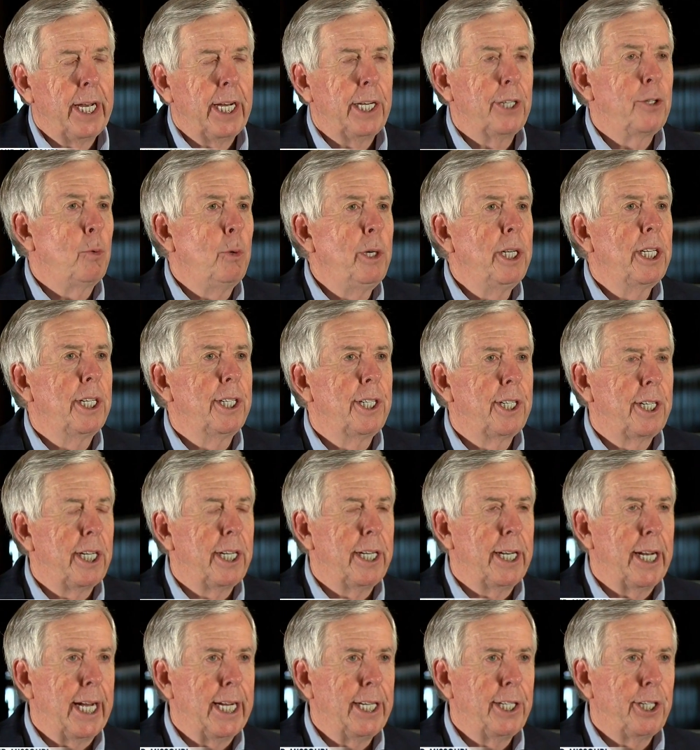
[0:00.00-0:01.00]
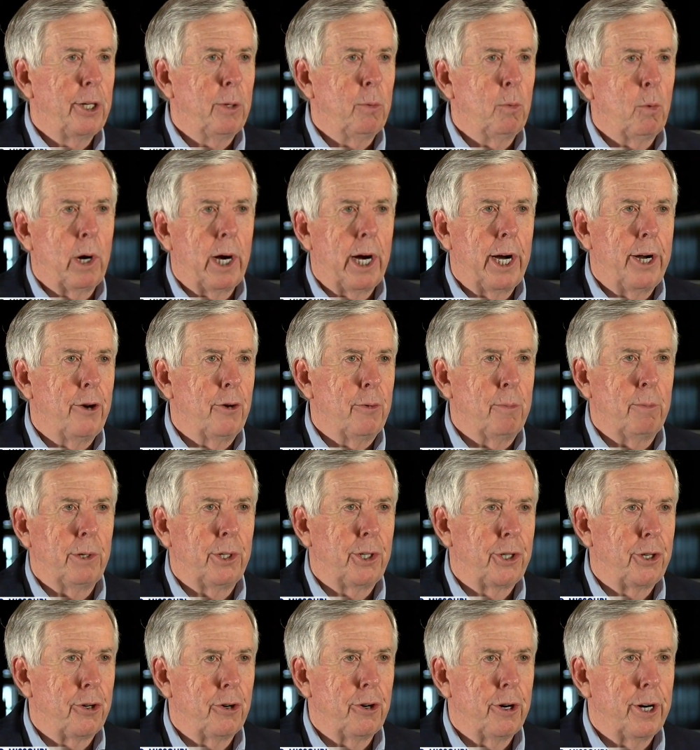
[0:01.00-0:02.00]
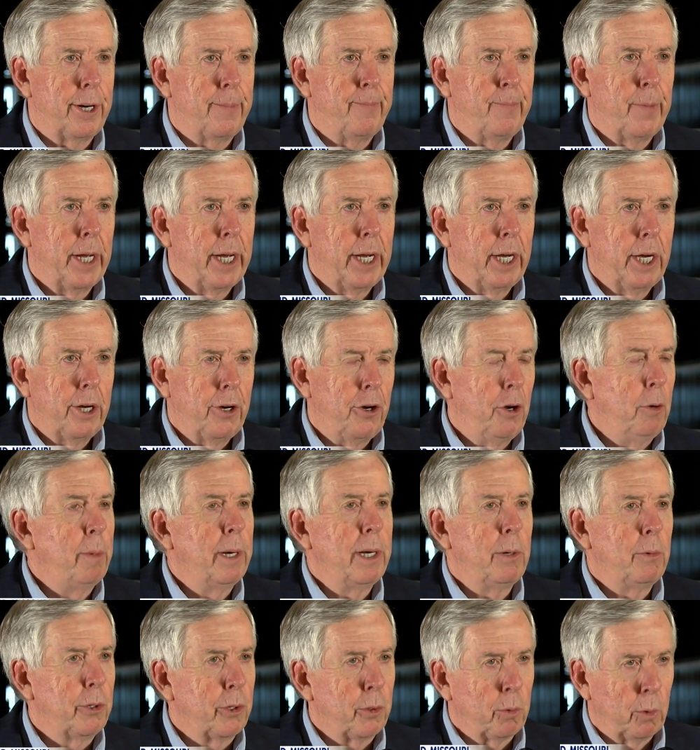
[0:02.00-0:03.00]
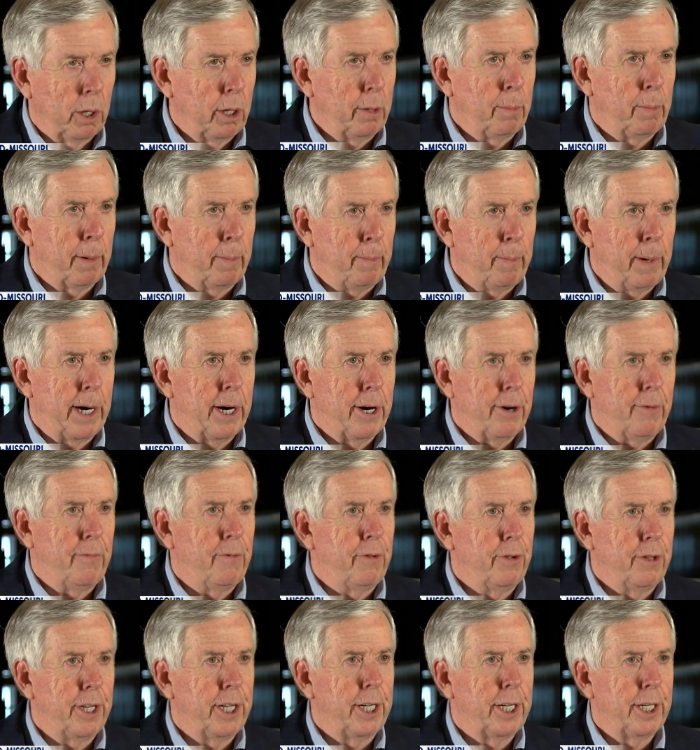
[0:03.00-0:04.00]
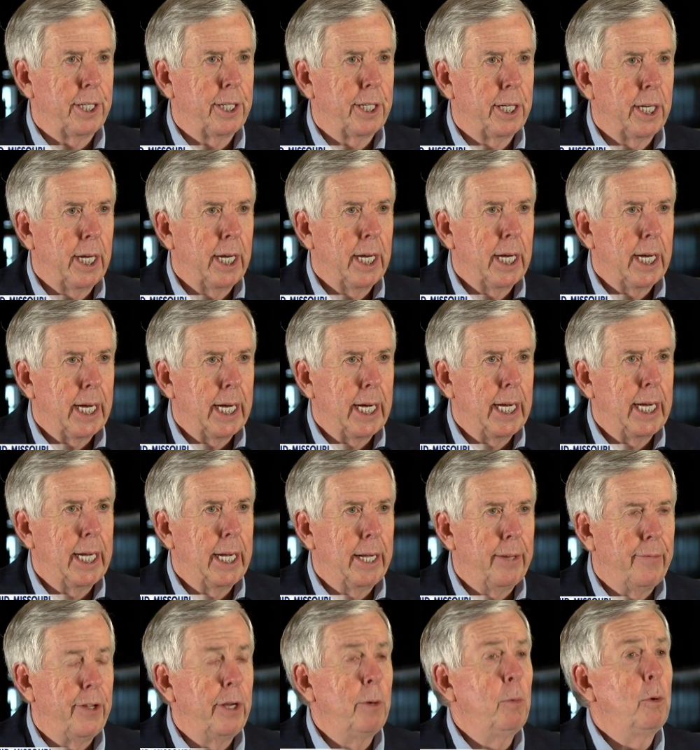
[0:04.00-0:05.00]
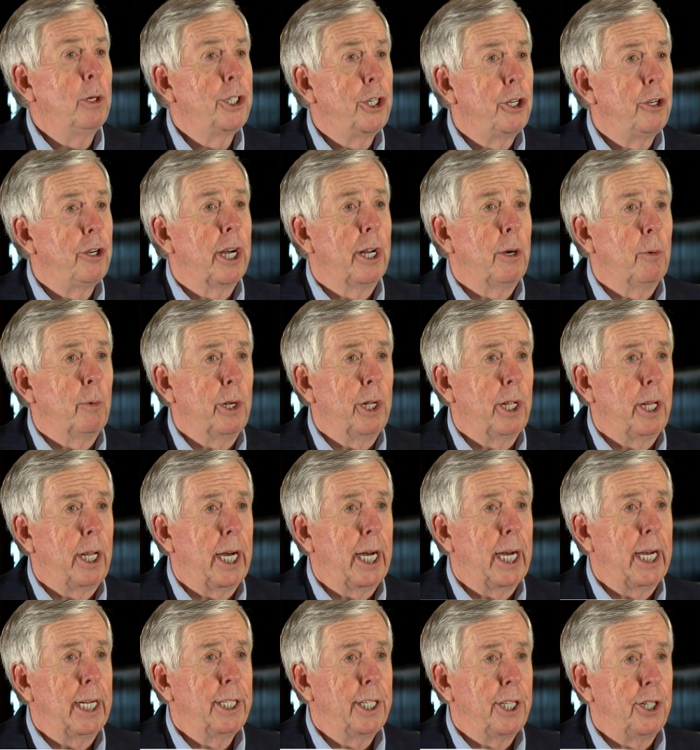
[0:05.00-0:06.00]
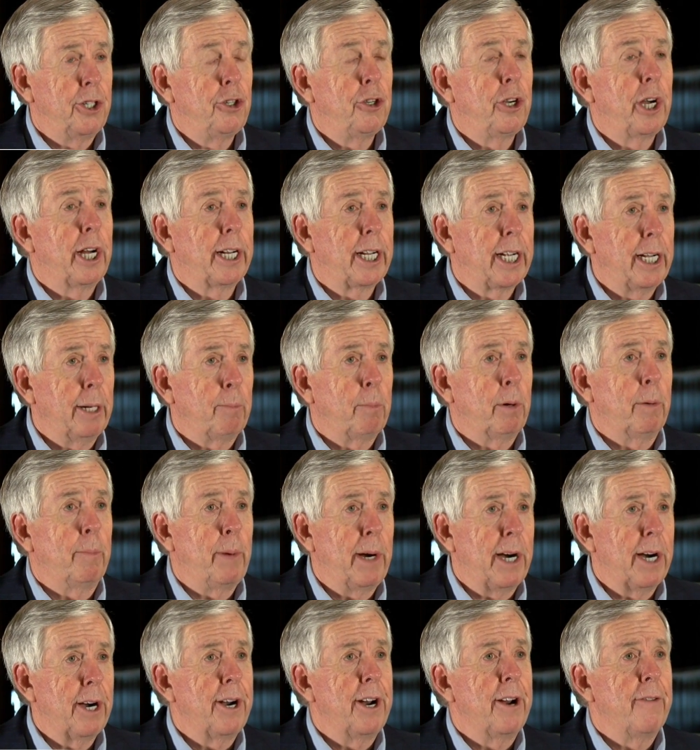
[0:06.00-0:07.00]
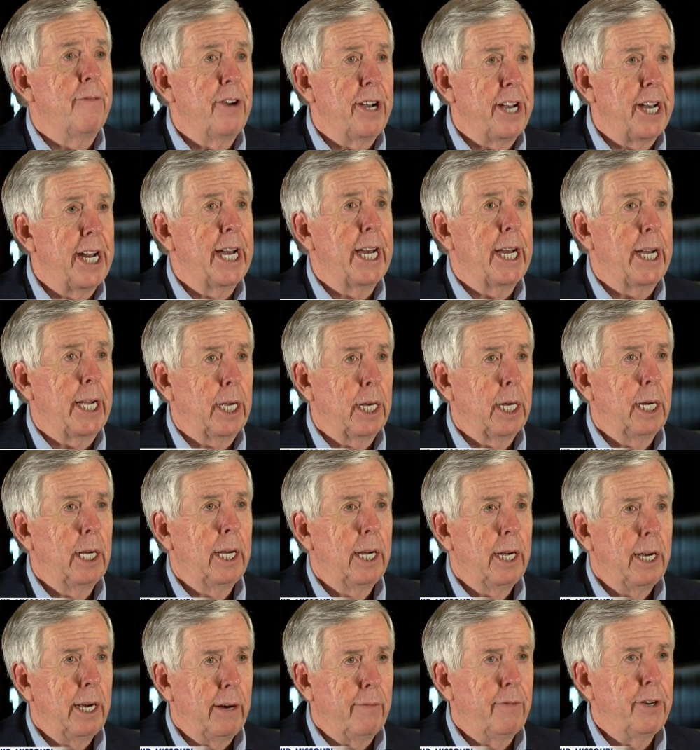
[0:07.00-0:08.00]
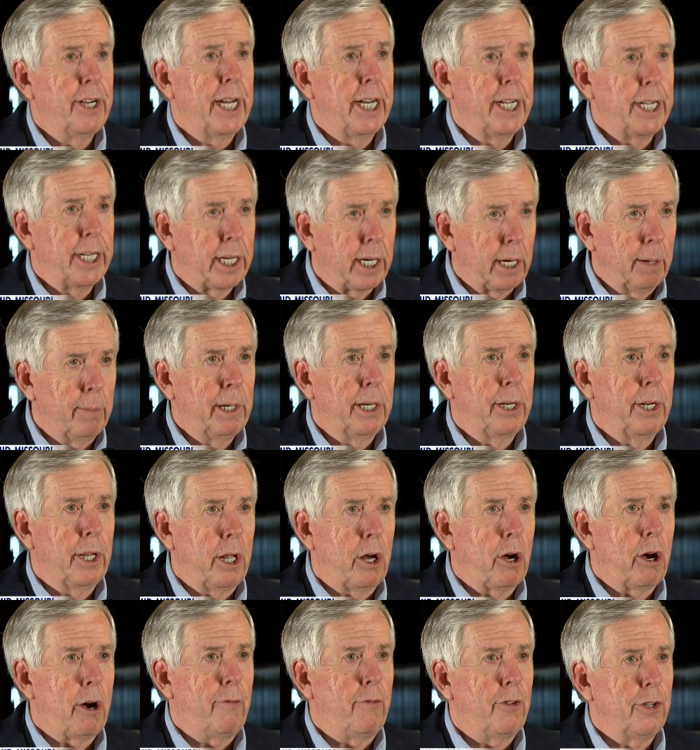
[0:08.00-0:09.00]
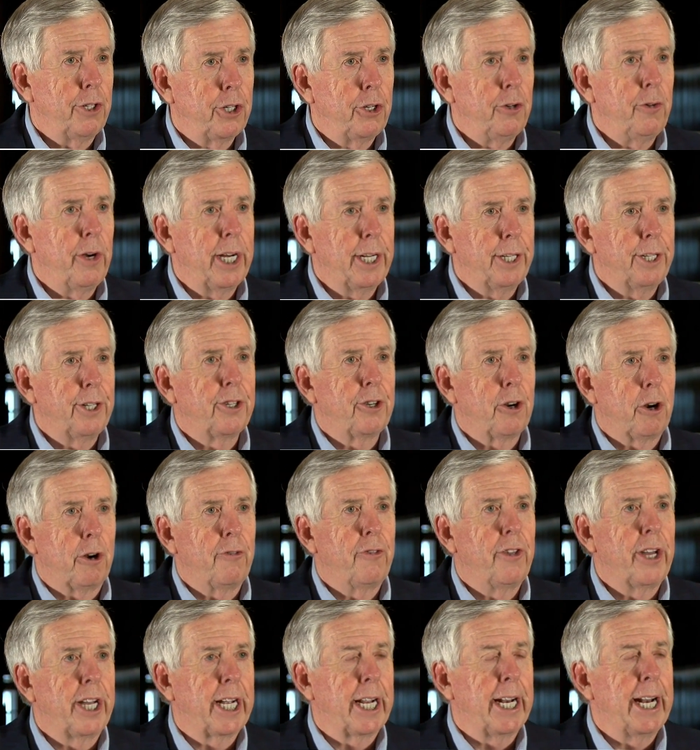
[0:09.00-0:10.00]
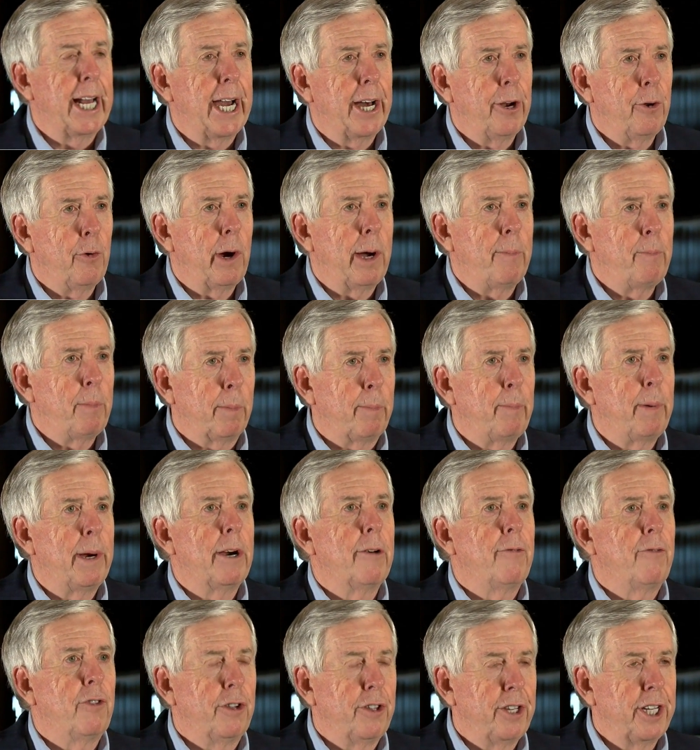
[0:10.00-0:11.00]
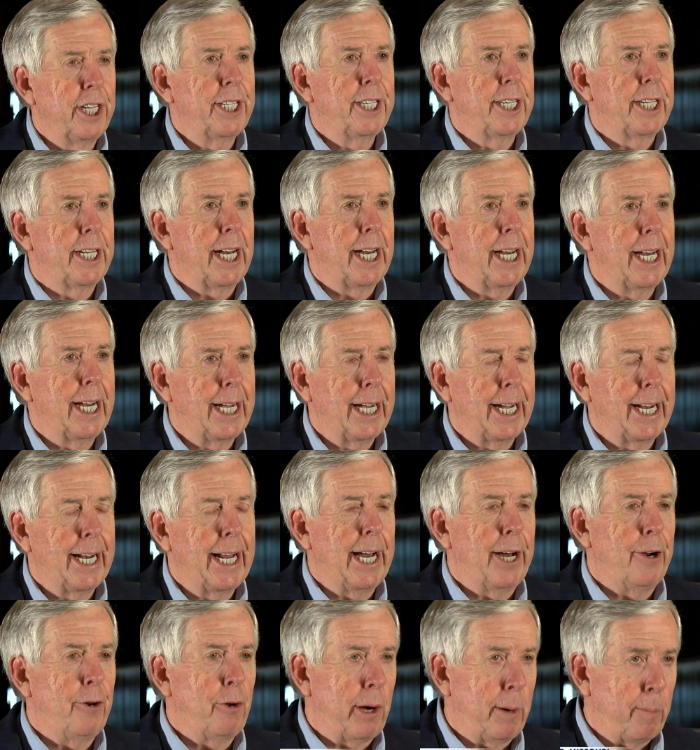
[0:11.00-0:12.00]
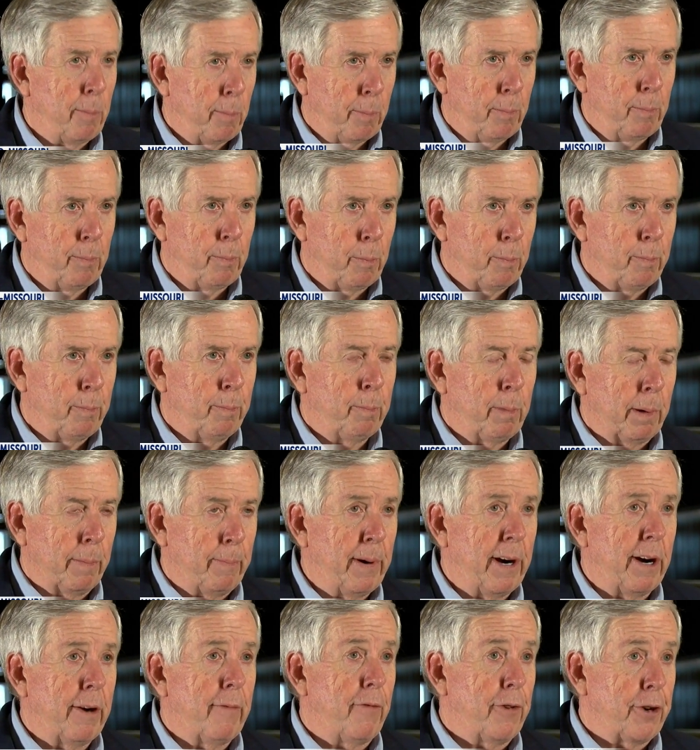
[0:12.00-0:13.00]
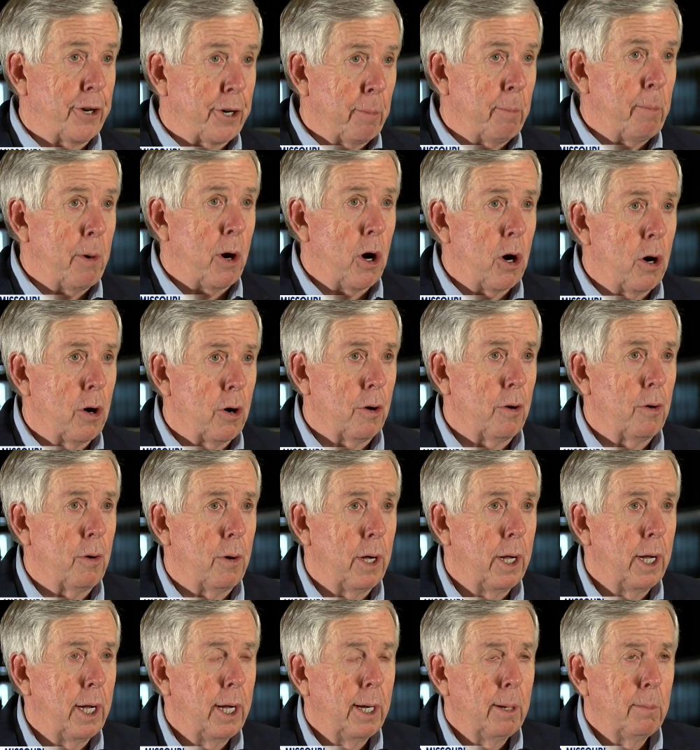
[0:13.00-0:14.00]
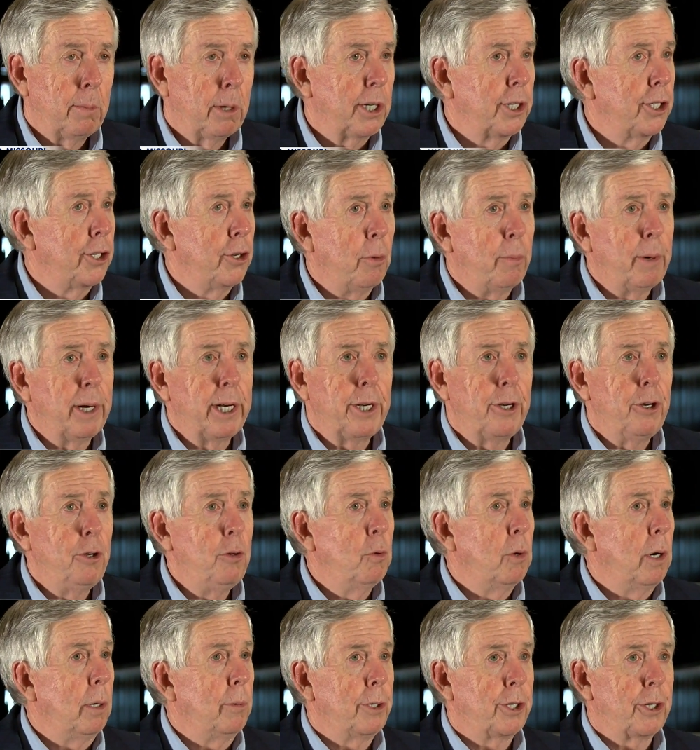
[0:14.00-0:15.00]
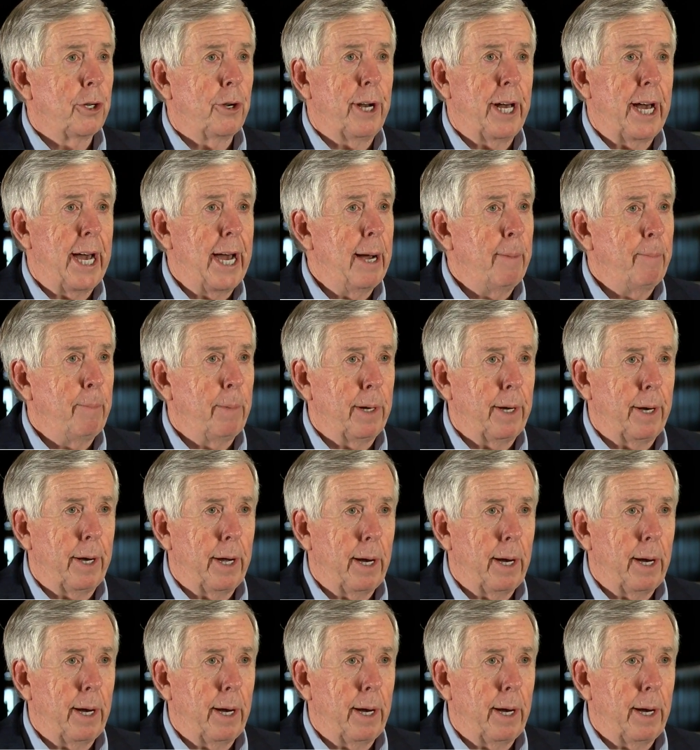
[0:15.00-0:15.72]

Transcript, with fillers: As we could see nationwide or Missouri, nobody was really prepared for this. And then what you got to realize is you got to get prepared every day. Every day you come into the office, you had to start thinking, how do I prepare for this day and how do I prepare for tomorrow because nobody knew what was going to happen.